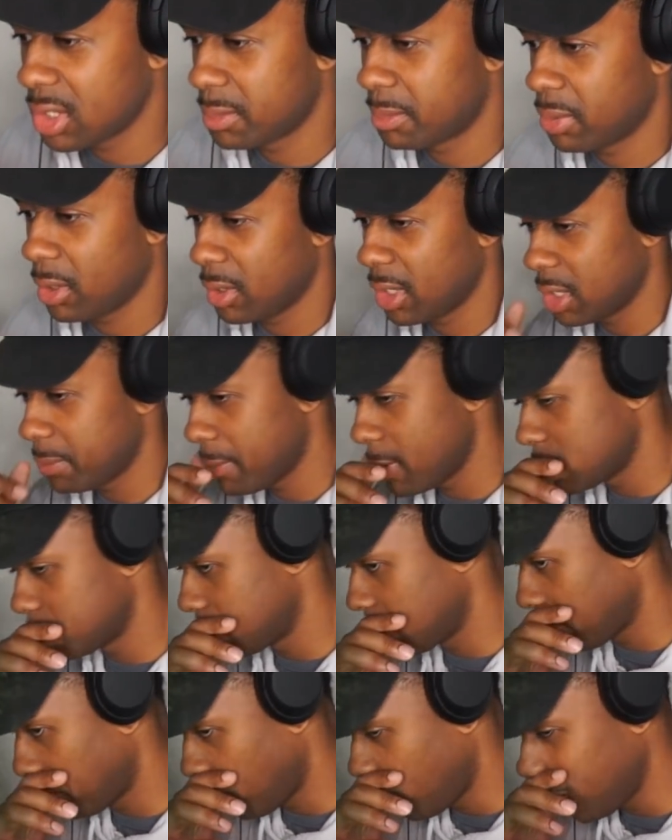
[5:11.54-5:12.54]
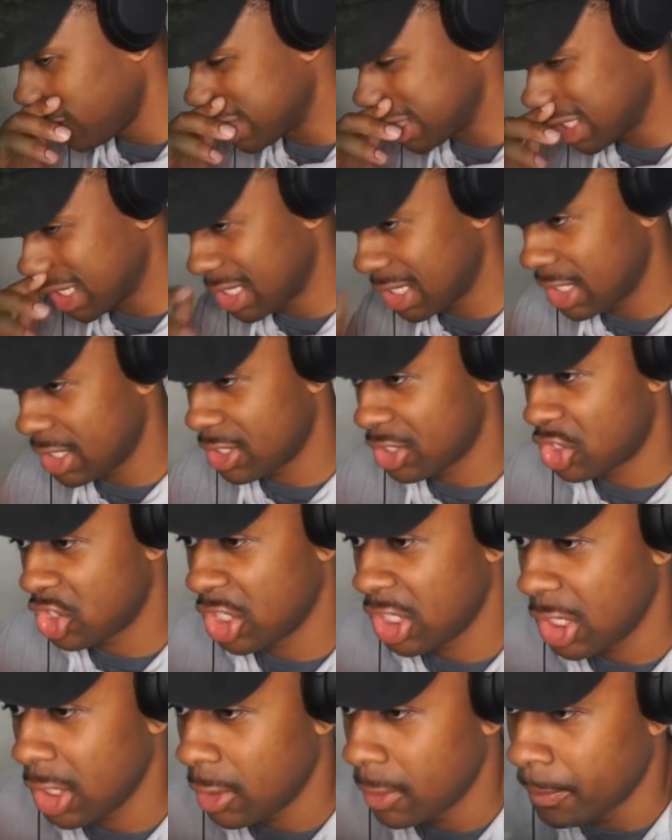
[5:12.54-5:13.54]
is, bro? That must be Portuguese,
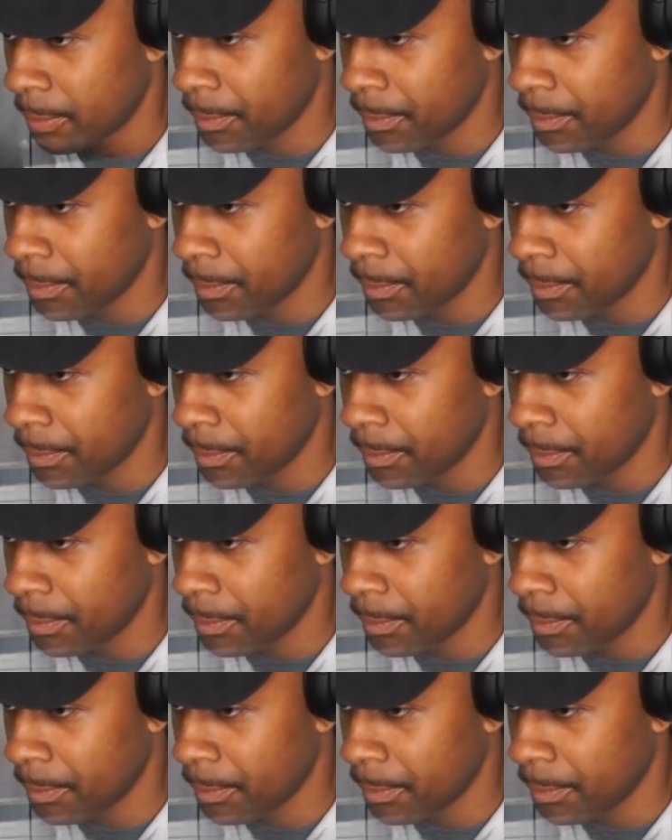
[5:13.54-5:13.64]
G.